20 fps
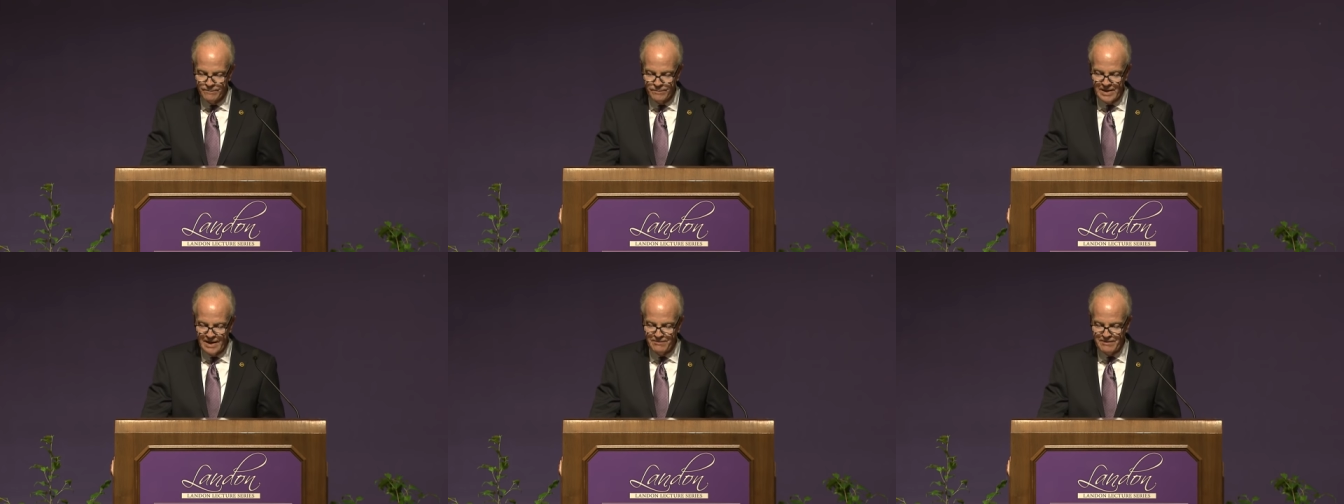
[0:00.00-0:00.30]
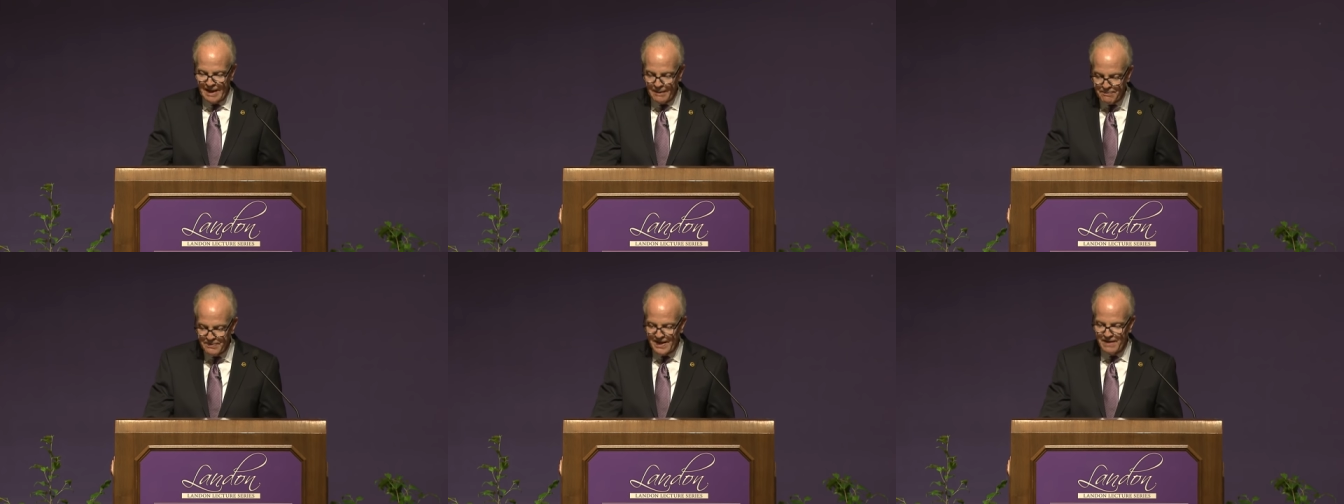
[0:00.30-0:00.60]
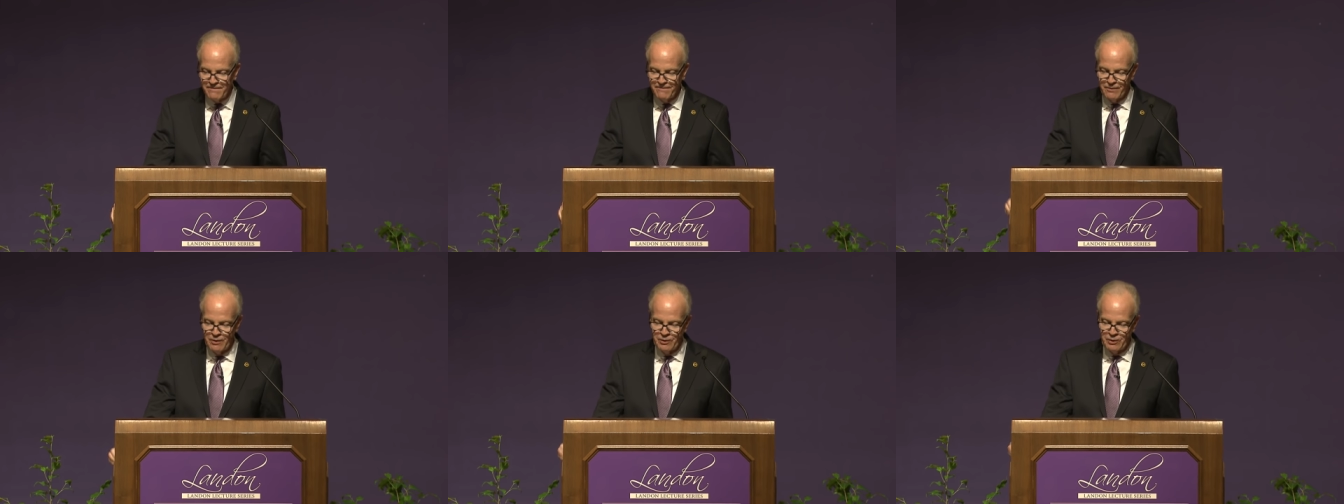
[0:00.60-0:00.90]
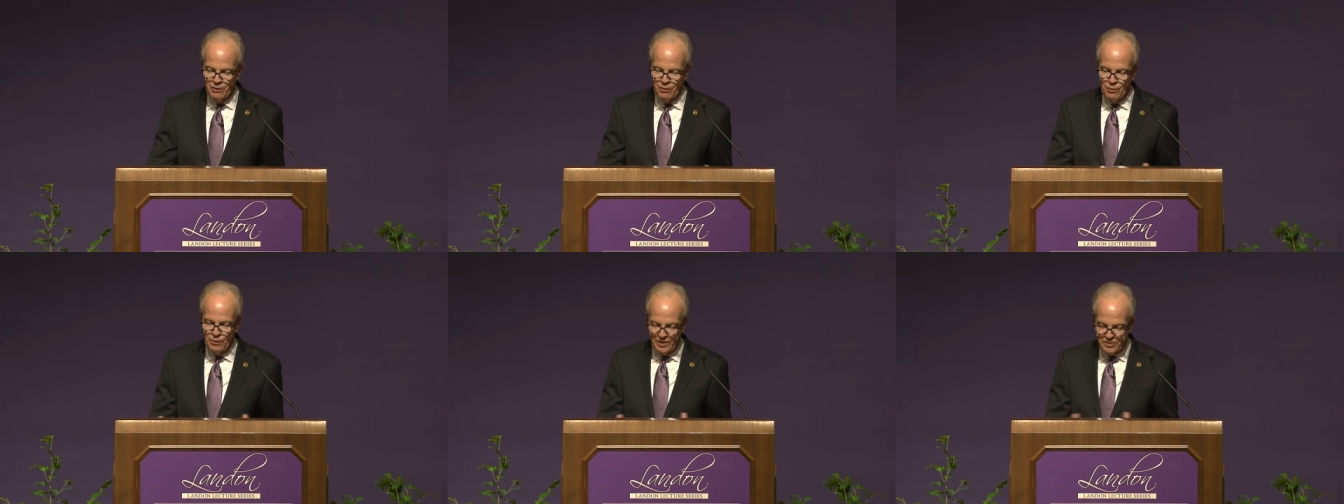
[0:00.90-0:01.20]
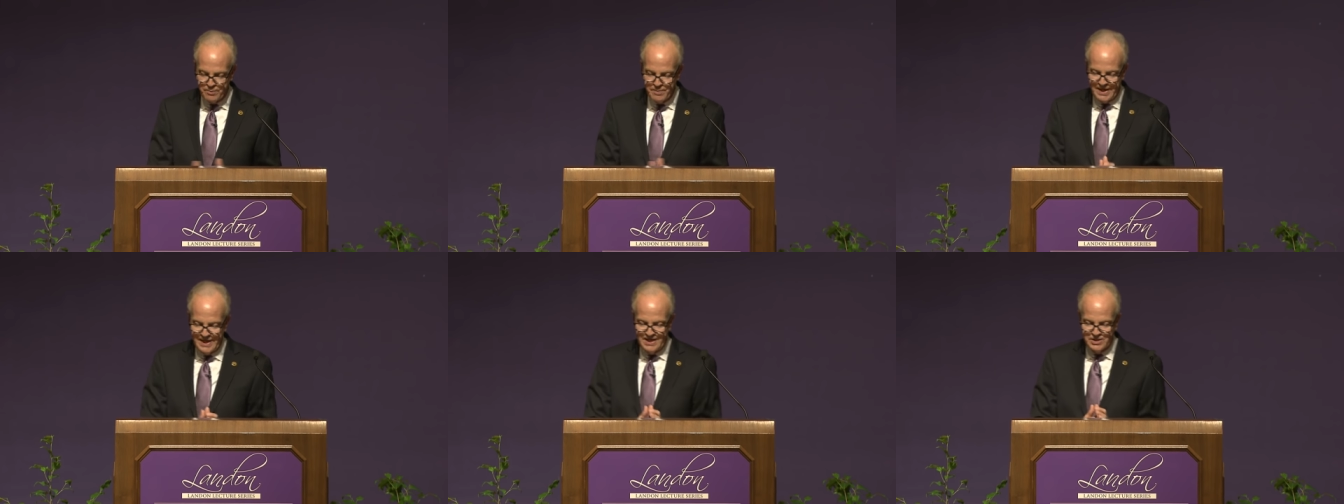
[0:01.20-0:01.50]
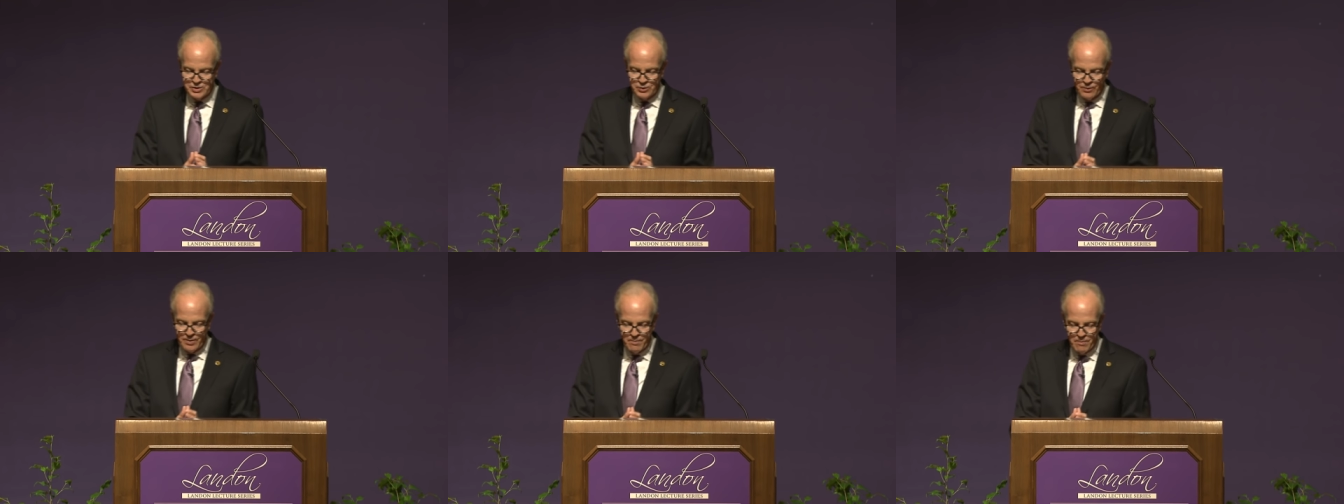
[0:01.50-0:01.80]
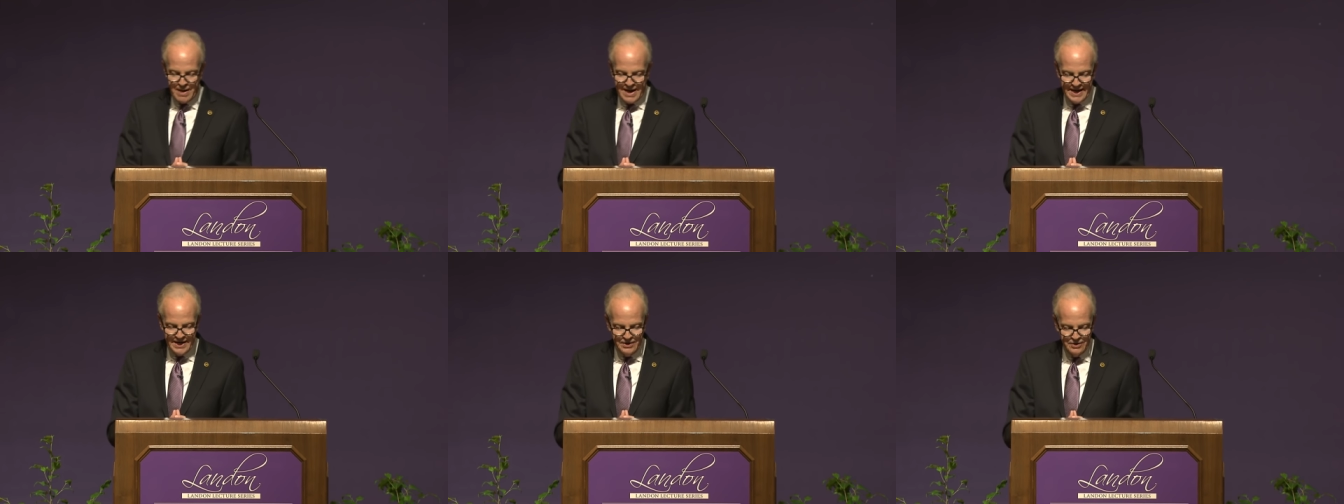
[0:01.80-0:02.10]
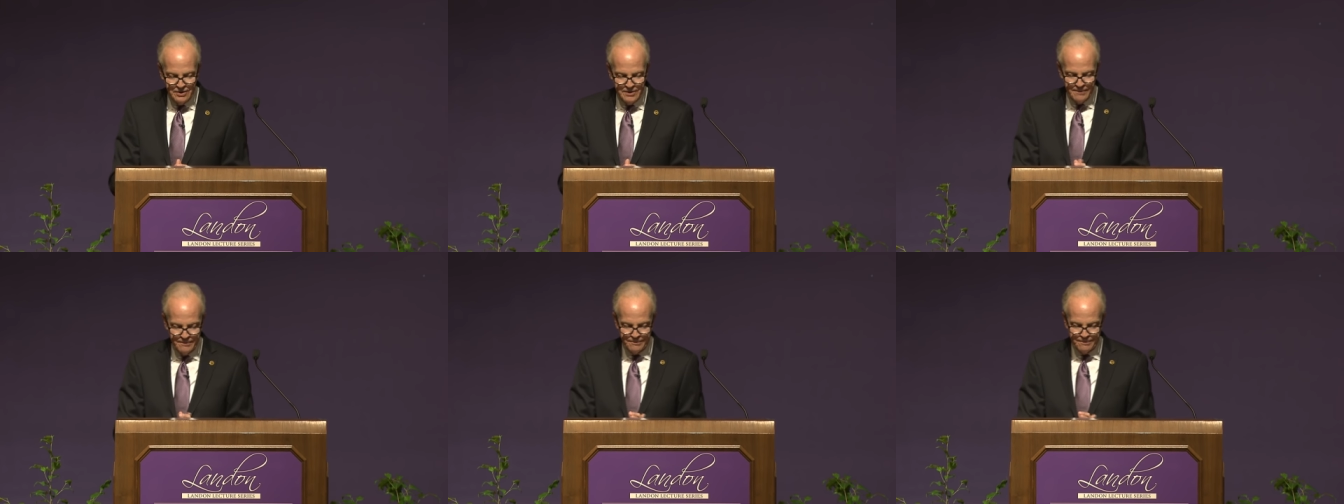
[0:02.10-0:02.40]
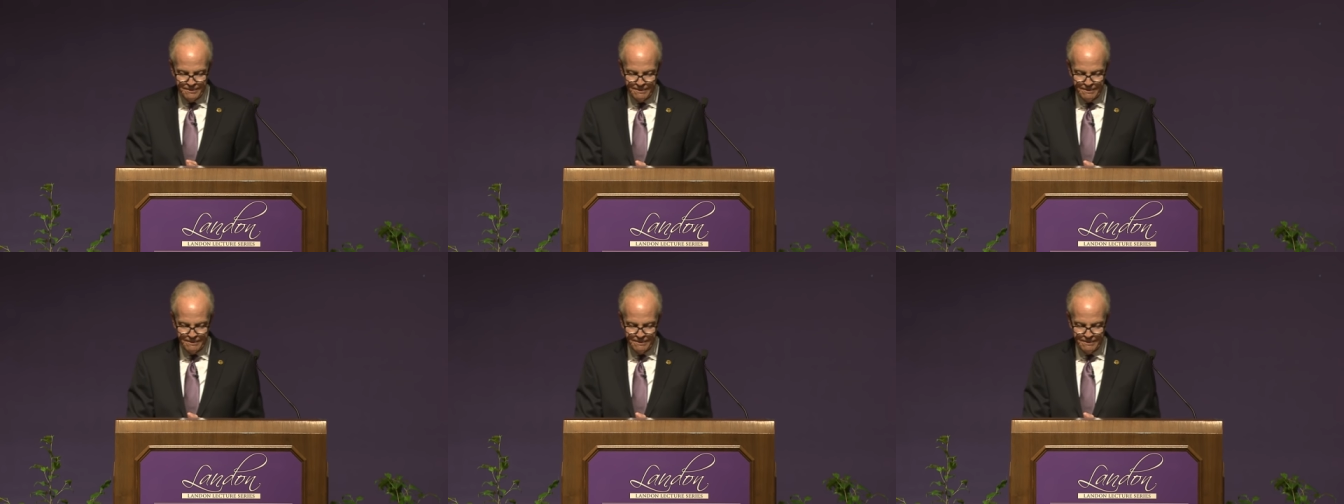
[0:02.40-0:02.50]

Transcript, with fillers: I've kept that photo with me as a reminder